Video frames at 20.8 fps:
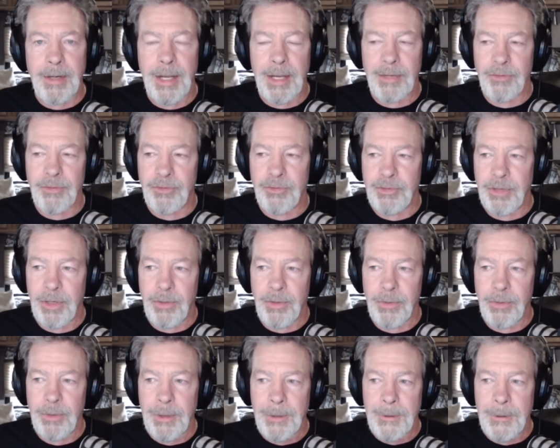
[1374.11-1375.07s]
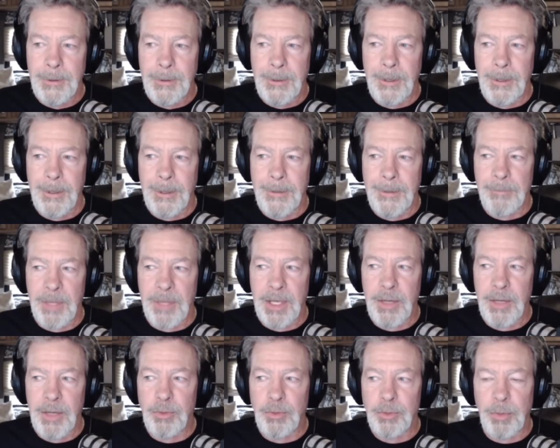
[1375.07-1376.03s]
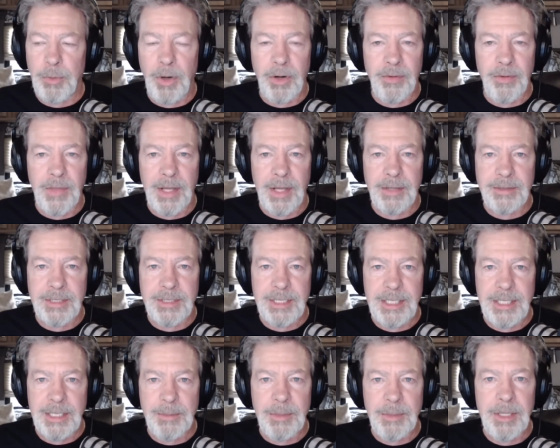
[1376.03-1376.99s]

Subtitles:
And so he was part of that team,